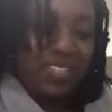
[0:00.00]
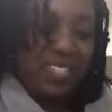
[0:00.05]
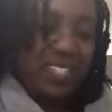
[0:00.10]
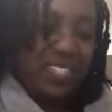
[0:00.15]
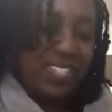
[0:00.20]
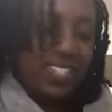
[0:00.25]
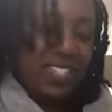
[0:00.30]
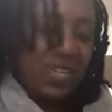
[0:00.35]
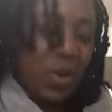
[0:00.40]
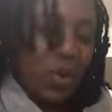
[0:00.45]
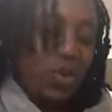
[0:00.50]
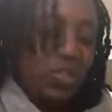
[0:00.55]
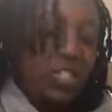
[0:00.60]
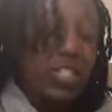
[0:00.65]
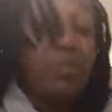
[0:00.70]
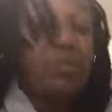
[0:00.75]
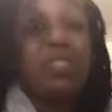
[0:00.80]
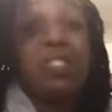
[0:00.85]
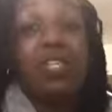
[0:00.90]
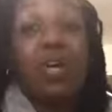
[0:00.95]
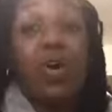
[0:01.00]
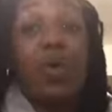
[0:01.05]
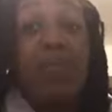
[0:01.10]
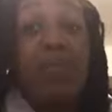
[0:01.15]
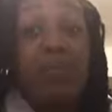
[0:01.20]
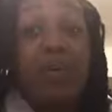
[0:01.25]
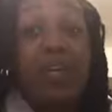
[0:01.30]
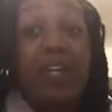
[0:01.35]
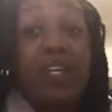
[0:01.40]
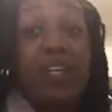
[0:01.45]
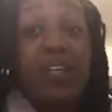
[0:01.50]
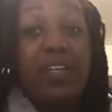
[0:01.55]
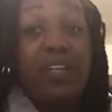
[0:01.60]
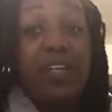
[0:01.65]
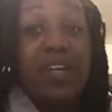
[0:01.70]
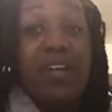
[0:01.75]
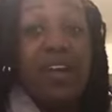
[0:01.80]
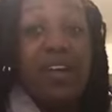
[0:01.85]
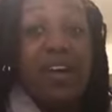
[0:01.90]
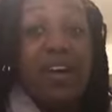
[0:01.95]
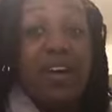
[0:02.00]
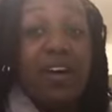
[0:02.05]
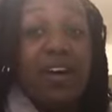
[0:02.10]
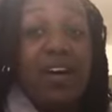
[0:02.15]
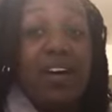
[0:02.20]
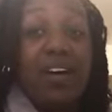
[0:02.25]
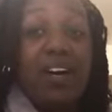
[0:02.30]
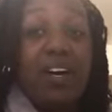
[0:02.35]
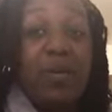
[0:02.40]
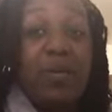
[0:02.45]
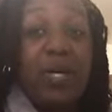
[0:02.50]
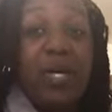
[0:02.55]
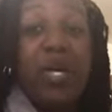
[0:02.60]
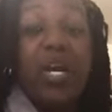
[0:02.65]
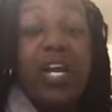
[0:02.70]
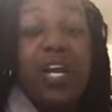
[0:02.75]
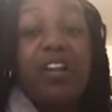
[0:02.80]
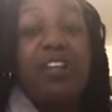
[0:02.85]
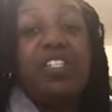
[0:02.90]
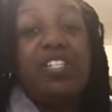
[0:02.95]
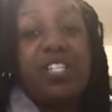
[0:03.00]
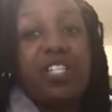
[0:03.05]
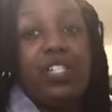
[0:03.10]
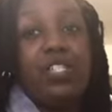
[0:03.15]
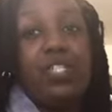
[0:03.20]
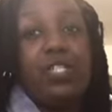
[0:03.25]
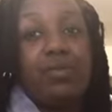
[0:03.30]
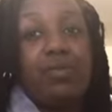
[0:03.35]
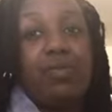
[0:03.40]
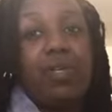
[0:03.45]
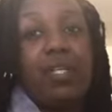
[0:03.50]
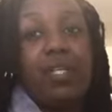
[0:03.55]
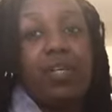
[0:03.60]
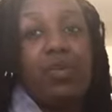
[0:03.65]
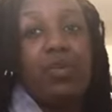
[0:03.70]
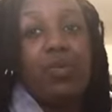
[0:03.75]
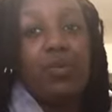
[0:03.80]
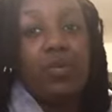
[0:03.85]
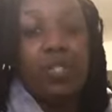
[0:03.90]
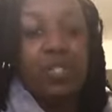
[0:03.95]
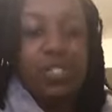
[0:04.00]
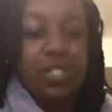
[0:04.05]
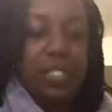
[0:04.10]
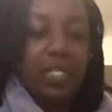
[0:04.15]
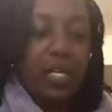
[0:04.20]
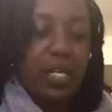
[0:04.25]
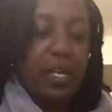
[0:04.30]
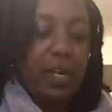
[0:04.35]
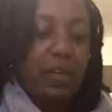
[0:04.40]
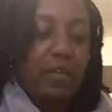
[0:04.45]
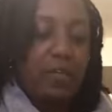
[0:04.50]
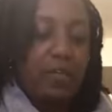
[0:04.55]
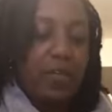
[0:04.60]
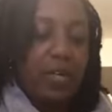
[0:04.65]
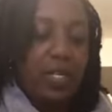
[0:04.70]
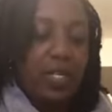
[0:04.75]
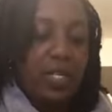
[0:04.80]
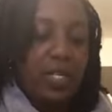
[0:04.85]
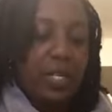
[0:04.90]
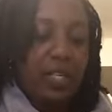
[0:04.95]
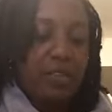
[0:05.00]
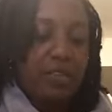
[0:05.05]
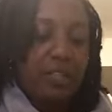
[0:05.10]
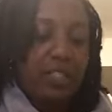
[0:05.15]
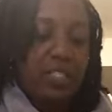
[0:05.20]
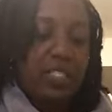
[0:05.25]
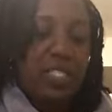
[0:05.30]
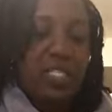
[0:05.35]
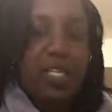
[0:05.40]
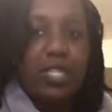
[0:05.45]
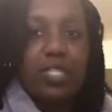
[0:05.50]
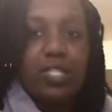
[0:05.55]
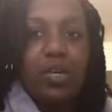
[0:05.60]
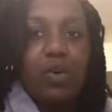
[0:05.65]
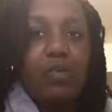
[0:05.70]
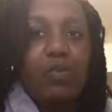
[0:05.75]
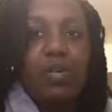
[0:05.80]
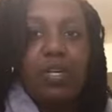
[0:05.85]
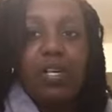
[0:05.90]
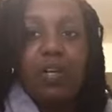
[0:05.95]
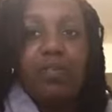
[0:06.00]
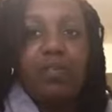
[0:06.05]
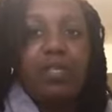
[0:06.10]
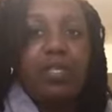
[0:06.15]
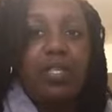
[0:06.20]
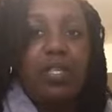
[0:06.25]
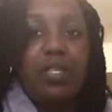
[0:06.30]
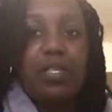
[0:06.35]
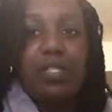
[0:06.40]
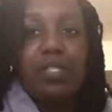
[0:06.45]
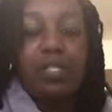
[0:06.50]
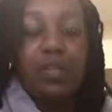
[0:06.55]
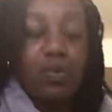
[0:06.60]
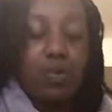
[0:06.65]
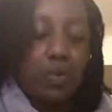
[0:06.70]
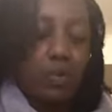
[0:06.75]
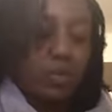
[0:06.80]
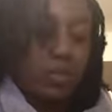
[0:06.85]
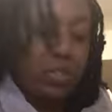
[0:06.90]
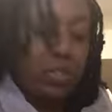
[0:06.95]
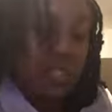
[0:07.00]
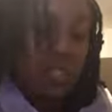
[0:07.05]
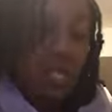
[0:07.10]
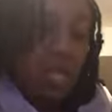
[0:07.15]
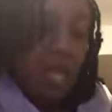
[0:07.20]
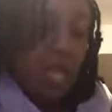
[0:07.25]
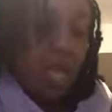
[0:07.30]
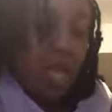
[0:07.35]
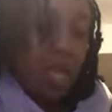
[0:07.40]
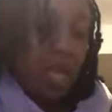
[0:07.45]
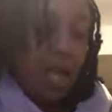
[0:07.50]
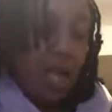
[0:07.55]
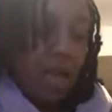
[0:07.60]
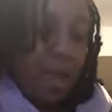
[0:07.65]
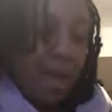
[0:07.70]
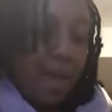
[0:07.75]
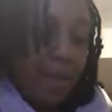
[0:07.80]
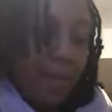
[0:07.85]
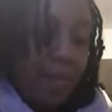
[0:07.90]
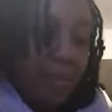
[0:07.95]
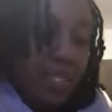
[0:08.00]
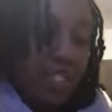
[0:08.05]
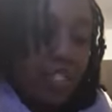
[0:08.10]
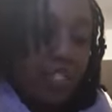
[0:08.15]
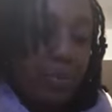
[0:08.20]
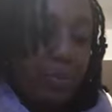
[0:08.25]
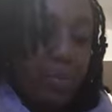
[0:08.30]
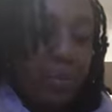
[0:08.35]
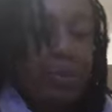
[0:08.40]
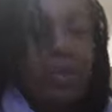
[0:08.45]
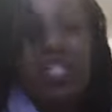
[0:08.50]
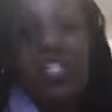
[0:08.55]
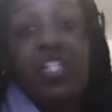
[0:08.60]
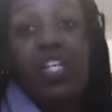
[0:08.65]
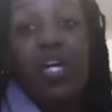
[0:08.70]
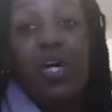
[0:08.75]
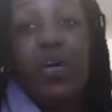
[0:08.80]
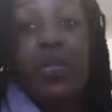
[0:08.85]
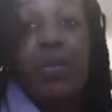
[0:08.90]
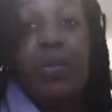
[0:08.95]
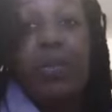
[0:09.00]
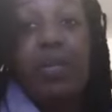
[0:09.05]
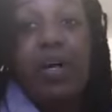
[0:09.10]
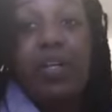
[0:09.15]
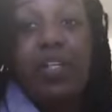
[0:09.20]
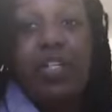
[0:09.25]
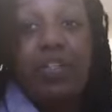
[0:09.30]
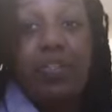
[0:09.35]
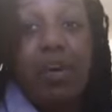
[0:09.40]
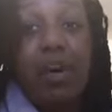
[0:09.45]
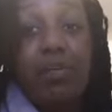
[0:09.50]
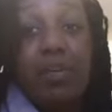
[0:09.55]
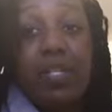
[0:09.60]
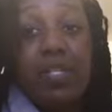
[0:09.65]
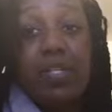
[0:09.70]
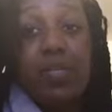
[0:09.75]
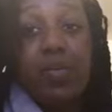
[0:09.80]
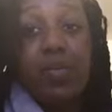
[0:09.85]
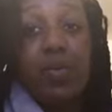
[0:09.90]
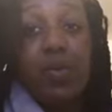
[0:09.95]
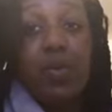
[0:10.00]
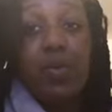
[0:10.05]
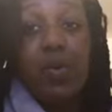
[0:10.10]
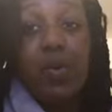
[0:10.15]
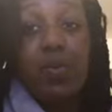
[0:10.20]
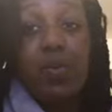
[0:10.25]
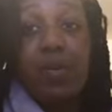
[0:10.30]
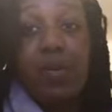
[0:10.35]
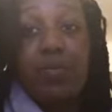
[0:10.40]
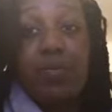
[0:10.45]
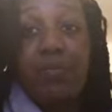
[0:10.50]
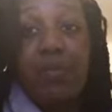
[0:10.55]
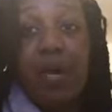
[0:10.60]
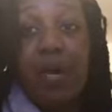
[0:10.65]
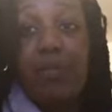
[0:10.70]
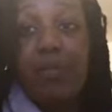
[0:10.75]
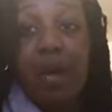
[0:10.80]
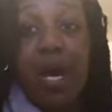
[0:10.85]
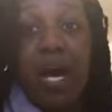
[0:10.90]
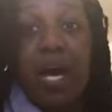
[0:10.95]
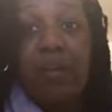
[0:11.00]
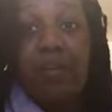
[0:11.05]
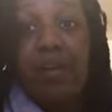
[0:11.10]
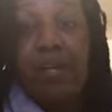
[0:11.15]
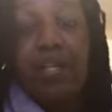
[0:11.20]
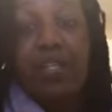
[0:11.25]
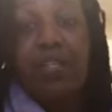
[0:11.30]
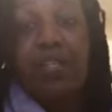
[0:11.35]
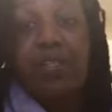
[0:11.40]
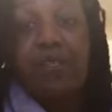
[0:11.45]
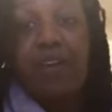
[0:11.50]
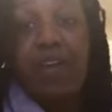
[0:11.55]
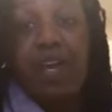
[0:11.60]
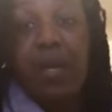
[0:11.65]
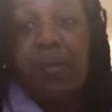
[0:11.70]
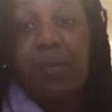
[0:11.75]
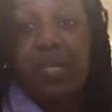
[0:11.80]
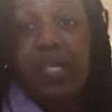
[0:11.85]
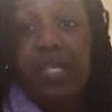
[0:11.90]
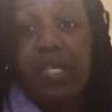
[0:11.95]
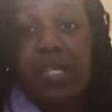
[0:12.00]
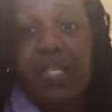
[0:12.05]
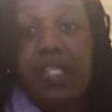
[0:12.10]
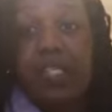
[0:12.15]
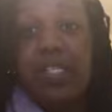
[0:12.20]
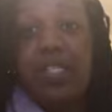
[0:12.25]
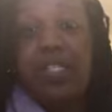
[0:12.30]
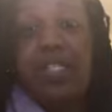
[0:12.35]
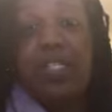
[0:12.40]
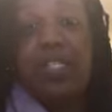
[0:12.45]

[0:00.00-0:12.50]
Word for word: She was so pretty. Her heritage is really gorgeous. Like, I really love their skin tone and everything. It's so gorgeous. And she pretty much tells them about the drama that's going on with Byron and his family and